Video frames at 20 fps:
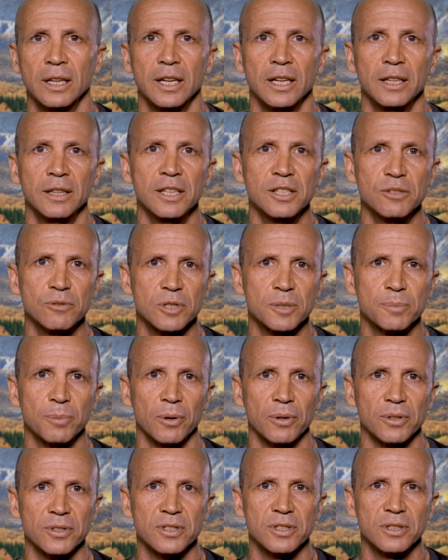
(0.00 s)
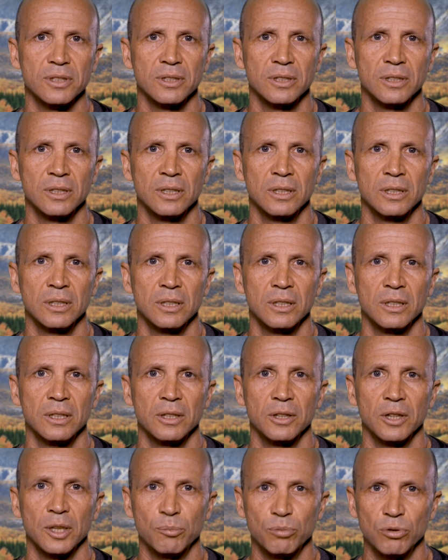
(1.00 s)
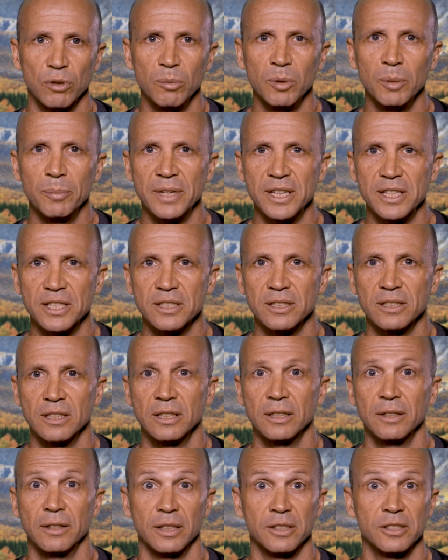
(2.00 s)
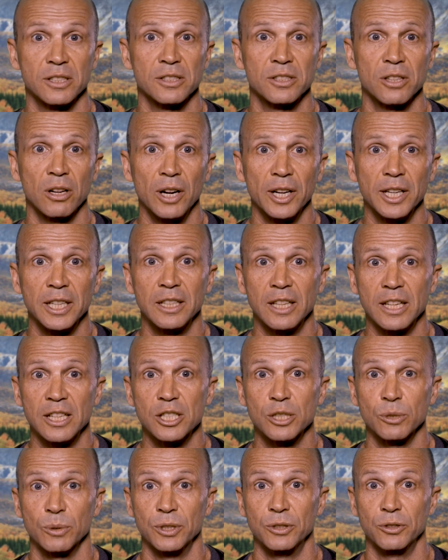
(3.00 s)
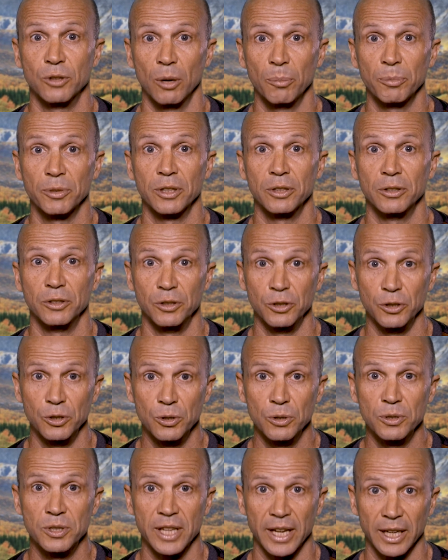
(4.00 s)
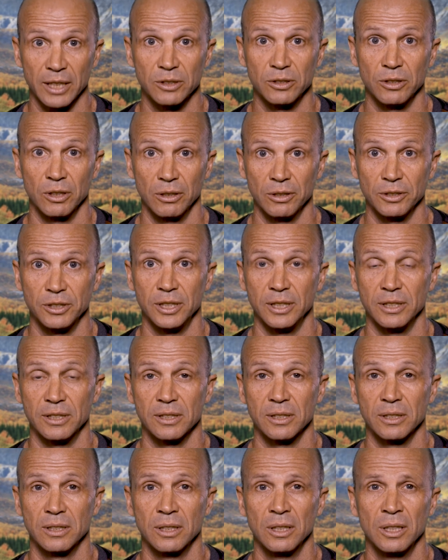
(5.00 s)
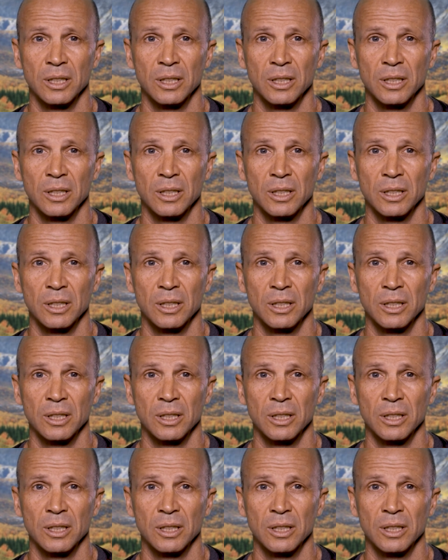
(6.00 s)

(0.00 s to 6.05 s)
In this response, the problem is that society needs to adopt new technologies.